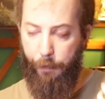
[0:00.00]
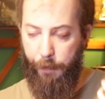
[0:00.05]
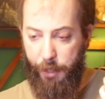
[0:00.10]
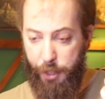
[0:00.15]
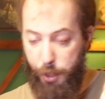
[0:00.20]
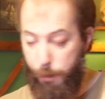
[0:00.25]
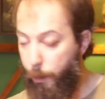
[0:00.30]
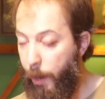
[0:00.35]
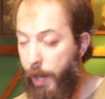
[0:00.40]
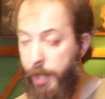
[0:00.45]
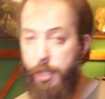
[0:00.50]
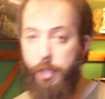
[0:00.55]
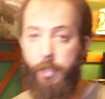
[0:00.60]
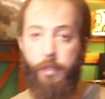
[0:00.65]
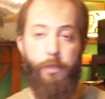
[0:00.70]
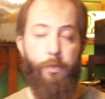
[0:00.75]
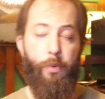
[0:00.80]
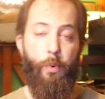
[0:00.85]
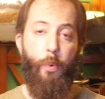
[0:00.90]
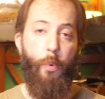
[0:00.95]

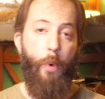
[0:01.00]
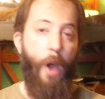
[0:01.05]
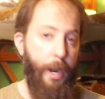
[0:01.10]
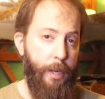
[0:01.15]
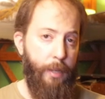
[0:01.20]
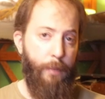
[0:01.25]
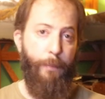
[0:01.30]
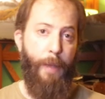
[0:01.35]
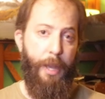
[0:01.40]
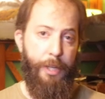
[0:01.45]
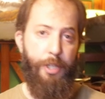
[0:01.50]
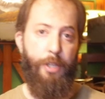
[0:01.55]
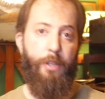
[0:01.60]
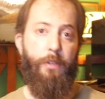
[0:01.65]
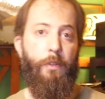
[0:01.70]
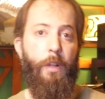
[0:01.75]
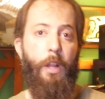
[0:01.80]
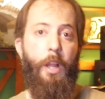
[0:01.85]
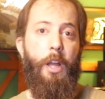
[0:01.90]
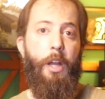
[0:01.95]
expression to write
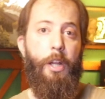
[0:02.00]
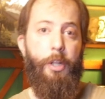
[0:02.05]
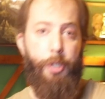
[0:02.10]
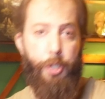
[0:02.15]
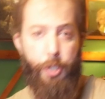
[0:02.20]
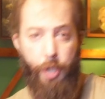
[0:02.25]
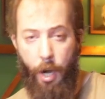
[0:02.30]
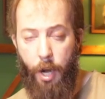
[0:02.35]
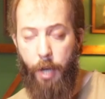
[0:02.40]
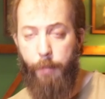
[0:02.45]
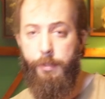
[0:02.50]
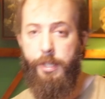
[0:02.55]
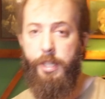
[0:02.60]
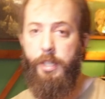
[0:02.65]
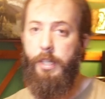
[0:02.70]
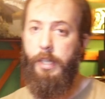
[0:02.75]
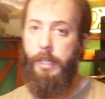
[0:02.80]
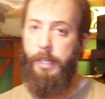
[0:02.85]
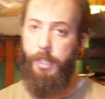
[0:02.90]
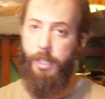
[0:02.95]
magical charms
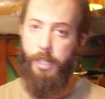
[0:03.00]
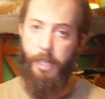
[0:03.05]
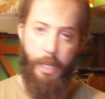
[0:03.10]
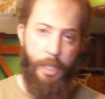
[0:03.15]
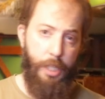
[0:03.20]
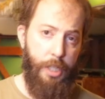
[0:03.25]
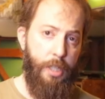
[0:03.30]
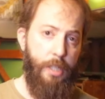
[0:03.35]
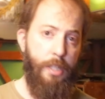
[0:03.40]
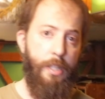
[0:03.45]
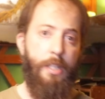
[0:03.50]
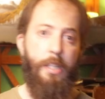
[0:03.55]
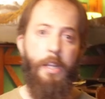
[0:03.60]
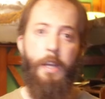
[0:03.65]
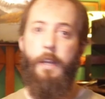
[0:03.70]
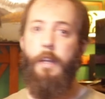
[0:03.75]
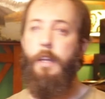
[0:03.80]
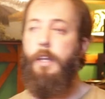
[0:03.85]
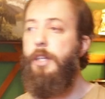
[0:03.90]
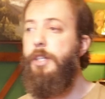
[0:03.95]
and
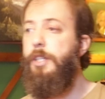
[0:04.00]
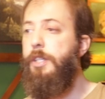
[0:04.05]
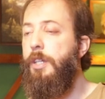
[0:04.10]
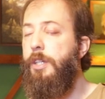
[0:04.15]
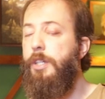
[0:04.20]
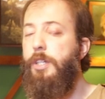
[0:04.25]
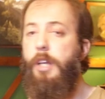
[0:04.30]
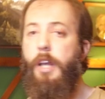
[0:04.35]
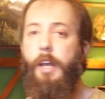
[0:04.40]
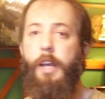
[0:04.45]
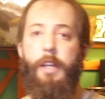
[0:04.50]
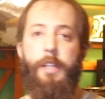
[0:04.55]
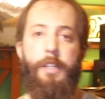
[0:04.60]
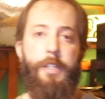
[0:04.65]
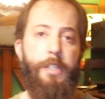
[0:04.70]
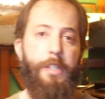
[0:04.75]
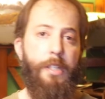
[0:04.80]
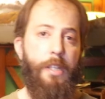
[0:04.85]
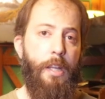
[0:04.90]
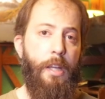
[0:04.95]
incantations, such
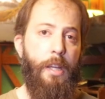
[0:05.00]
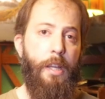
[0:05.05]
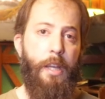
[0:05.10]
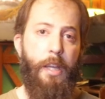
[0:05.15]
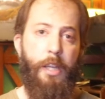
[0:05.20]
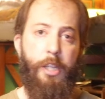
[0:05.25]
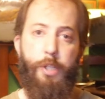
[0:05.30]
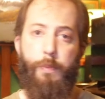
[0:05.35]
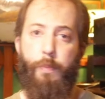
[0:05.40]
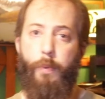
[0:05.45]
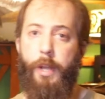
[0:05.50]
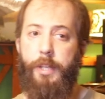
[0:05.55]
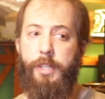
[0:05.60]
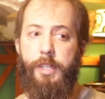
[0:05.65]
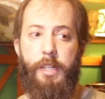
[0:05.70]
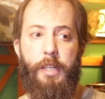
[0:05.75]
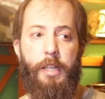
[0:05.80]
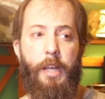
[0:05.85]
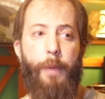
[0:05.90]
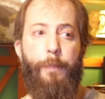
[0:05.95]
as
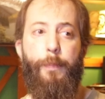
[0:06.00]
expressing